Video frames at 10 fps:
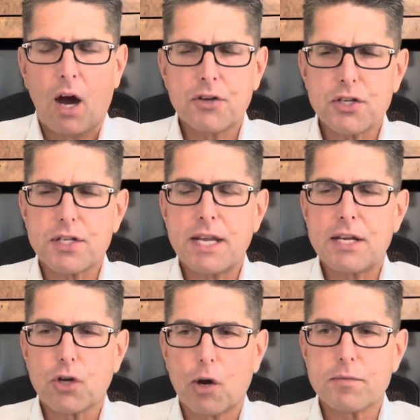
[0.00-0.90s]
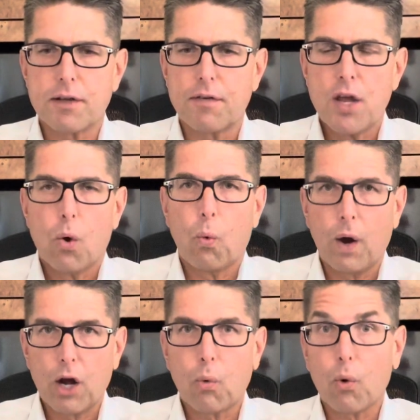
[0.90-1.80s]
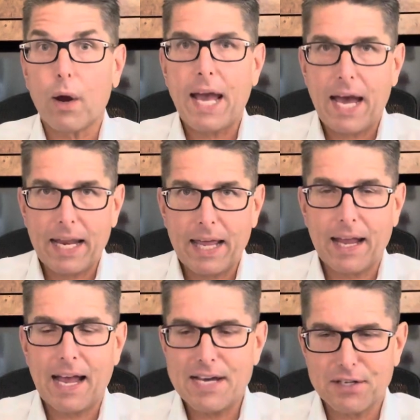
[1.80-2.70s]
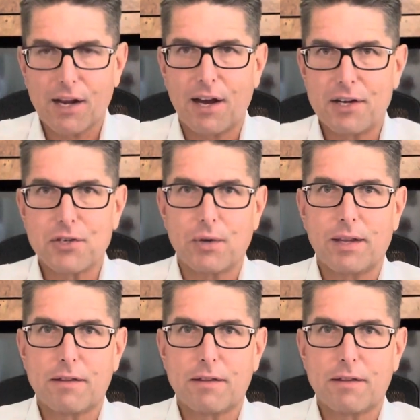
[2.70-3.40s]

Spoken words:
just in terms of where we're heading as a country.